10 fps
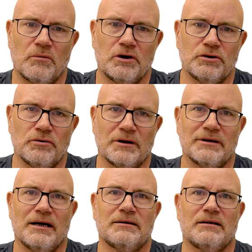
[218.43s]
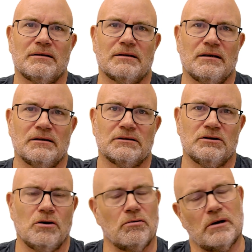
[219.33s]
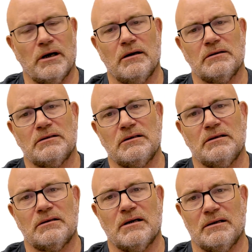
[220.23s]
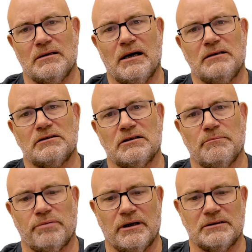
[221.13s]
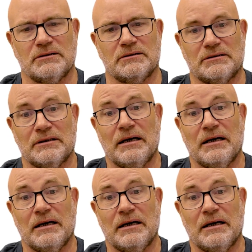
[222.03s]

we're doing that that there is no guarantee that nitrogen prices